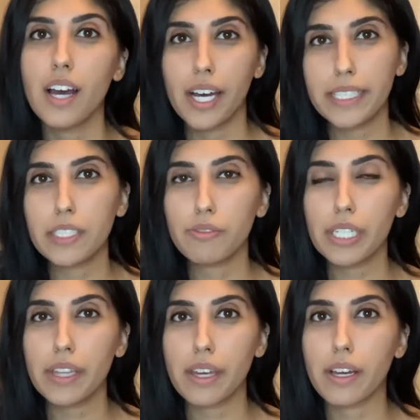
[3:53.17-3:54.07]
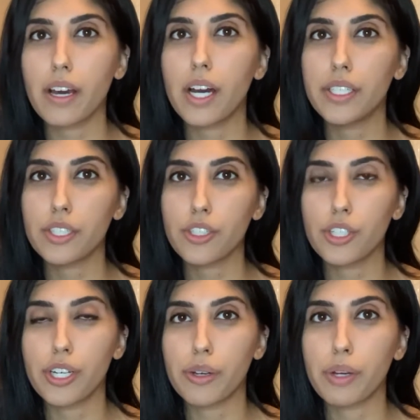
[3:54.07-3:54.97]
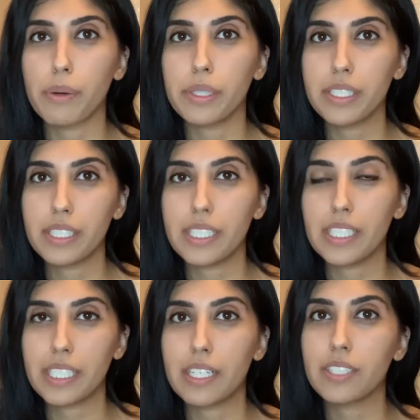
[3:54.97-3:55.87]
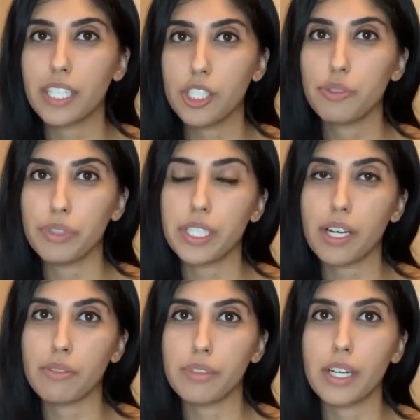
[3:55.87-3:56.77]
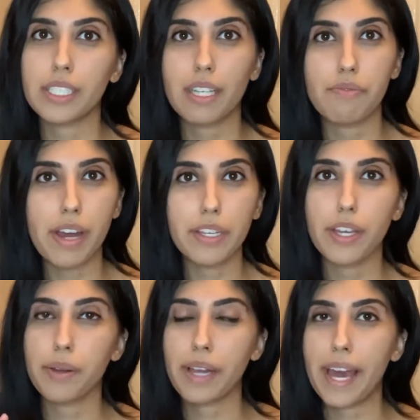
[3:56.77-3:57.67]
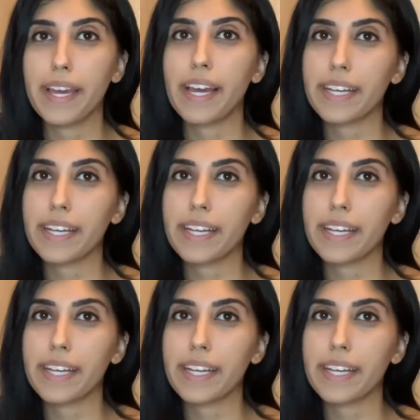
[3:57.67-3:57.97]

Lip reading: I did really think I'd, you know, go into details each video for like, say, venue, cake,